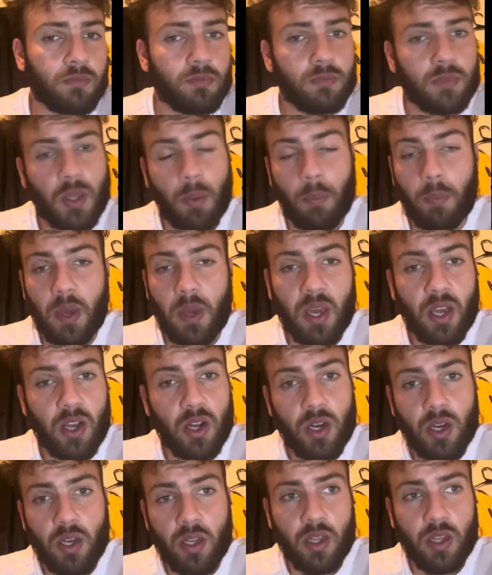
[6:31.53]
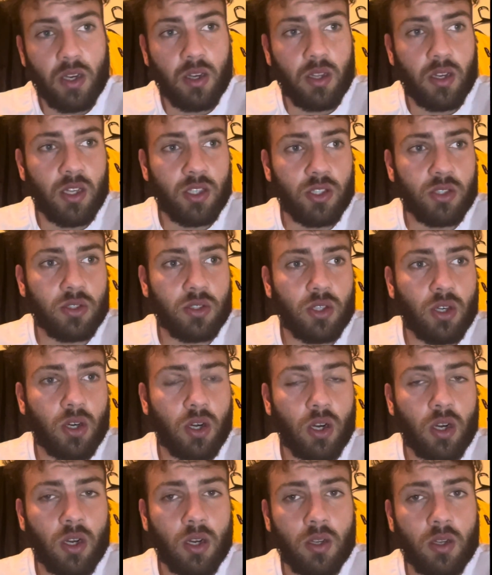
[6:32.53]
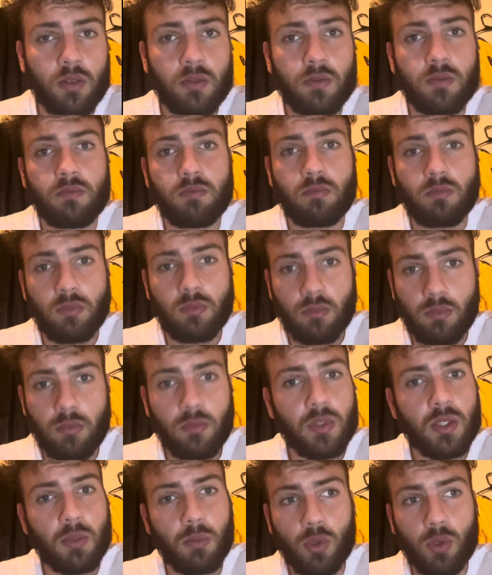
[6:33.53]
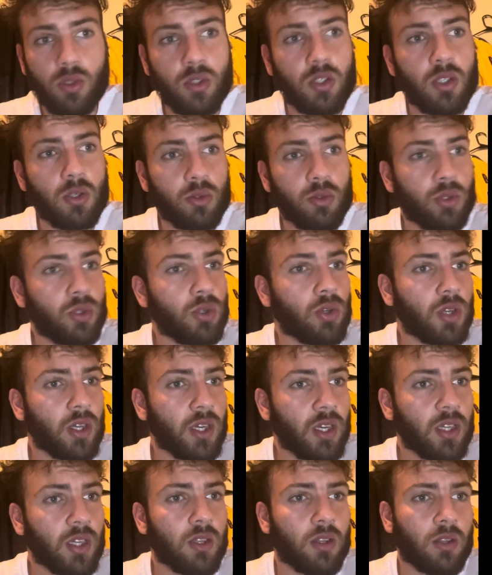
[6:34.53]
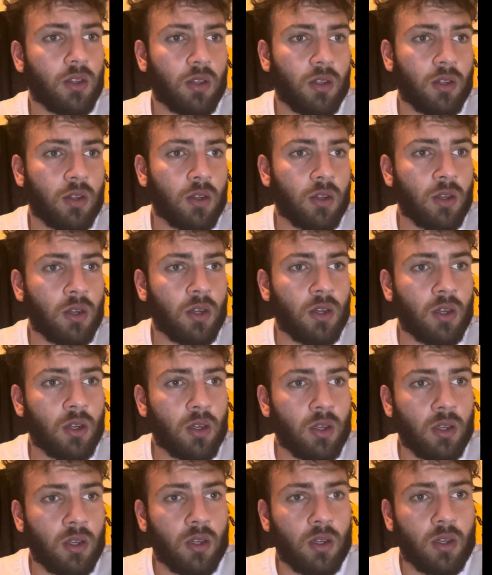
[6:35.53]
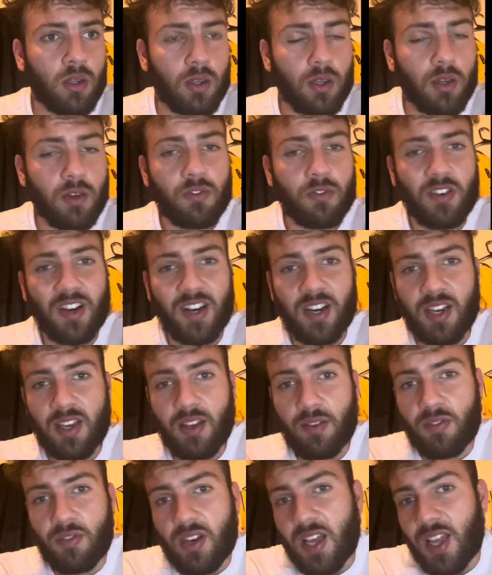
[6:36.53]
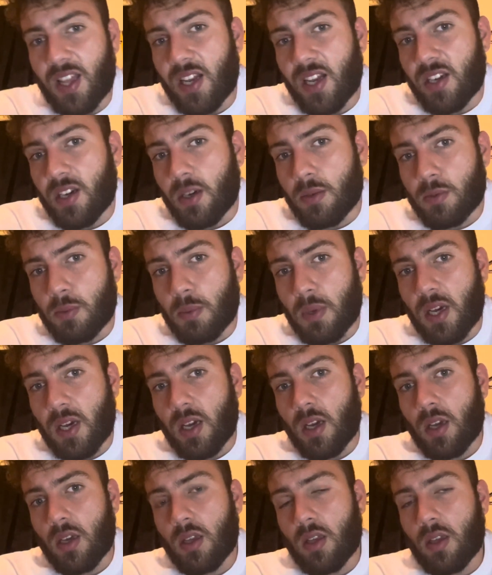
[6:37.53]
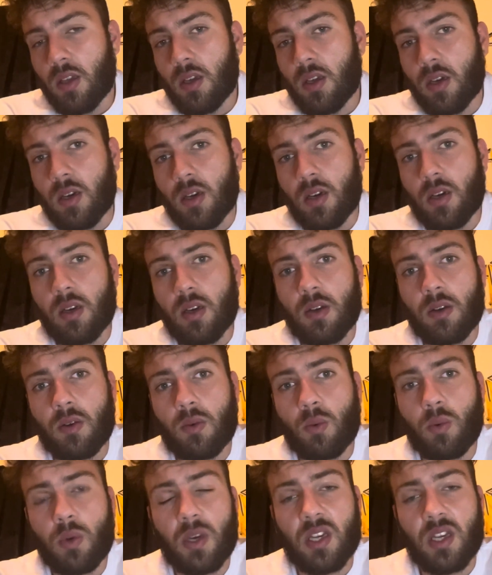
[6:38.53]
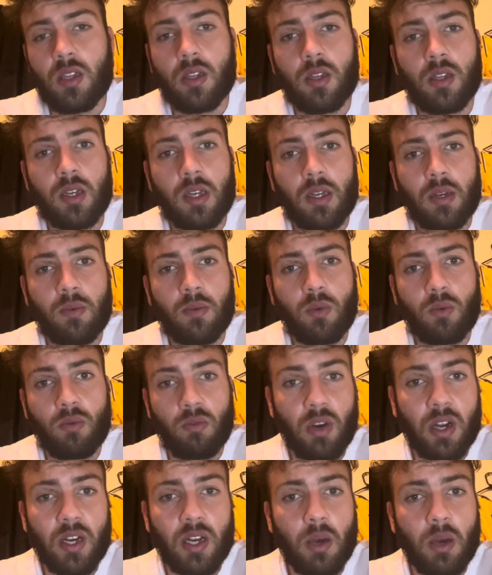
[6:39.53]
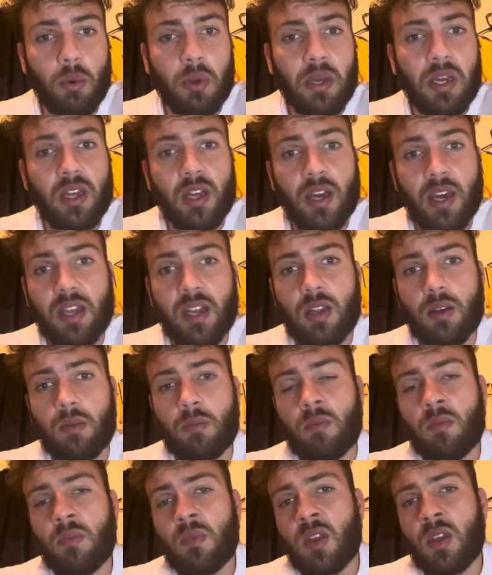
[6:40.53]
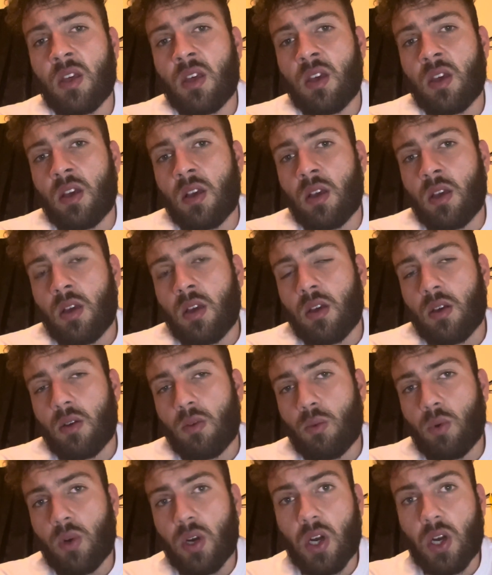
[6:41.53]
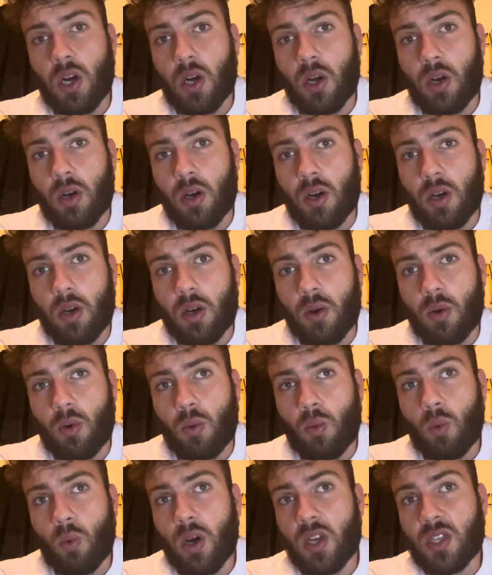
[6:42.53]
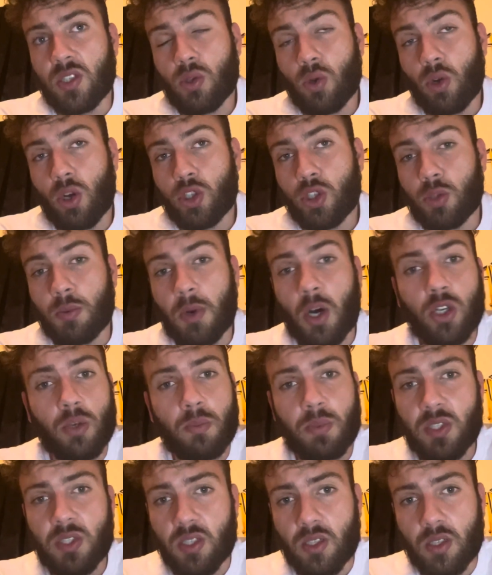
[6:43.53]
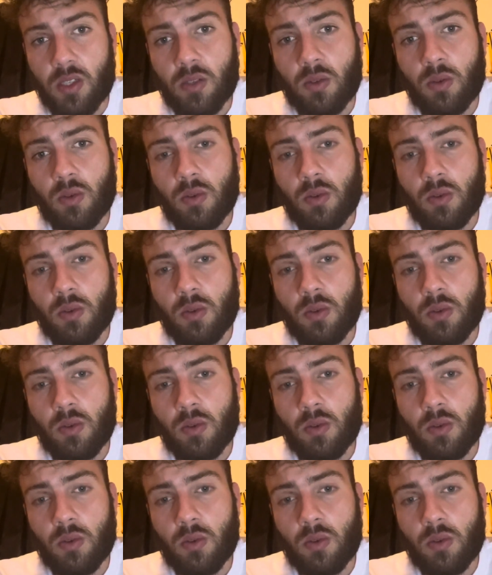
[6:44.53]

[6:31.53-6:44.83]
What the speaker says: The bigger the connections are, the most deals you're gonna get. If an athlete comes back, we can hand him, we're one scholarship 100%.